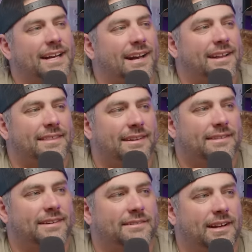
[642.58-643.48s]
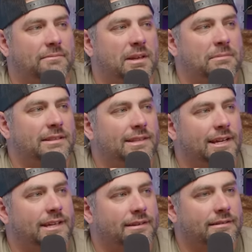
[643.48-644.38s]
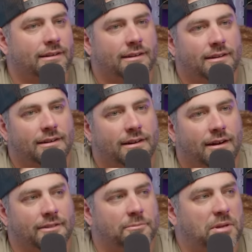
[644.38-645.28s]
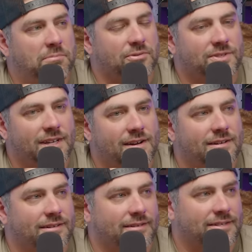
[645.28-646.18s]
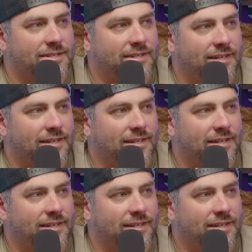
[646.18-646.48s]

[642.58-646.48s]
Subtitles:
I kind of think that like maybe licking other people's tongues.